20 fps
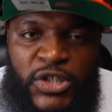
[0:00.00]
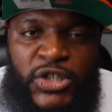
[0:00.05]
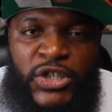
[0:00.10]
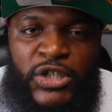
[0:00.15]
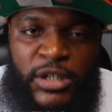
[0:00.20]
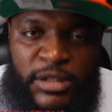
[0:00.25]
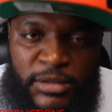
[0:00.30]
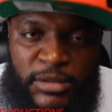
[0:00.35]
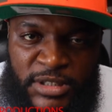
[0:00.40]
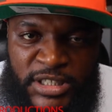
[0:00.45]

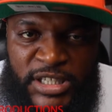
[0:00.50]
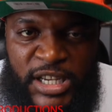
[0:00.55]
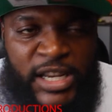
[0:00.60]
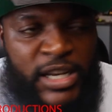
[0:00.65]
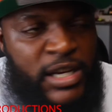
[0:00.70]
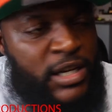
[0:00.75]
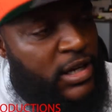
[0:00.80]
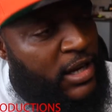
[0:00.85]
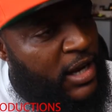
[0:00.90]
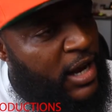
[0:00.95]
You know what I'm
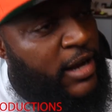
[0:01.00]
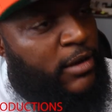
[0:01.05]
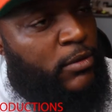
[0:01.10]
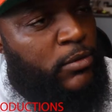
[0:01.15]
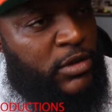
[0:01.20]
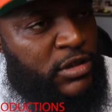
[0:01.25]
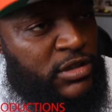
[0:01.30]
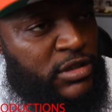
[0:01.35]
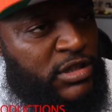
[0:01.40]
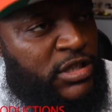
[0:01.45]
saying? Like,
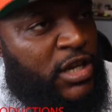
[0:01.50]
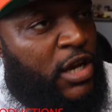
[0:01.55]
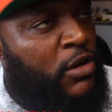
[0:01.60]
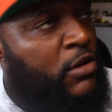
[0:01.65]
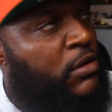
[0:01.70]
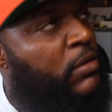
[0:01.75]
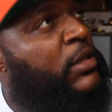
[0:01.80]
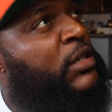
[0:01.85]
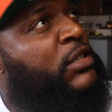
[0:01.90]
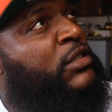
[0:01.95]
real talk,
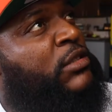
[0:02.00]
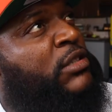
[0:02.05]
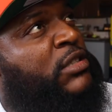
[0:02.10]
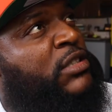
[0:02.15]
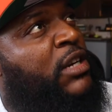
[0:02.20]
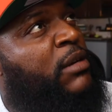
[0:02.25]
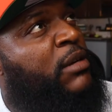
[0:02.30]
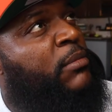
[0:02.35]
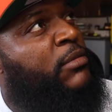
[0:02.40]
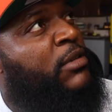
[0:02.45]
who else? What's a
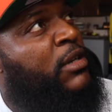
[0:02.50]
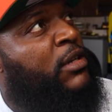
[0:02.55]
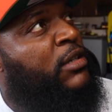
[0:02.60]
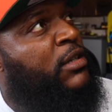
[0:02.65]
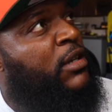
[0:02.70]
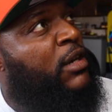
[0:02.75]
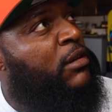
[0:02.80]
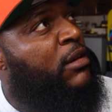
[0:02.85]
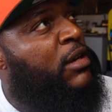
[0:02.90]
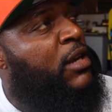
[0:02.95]
couple other
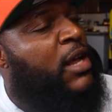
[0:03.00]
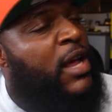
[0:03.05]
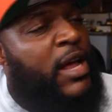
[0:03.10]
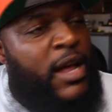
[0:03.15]
couple?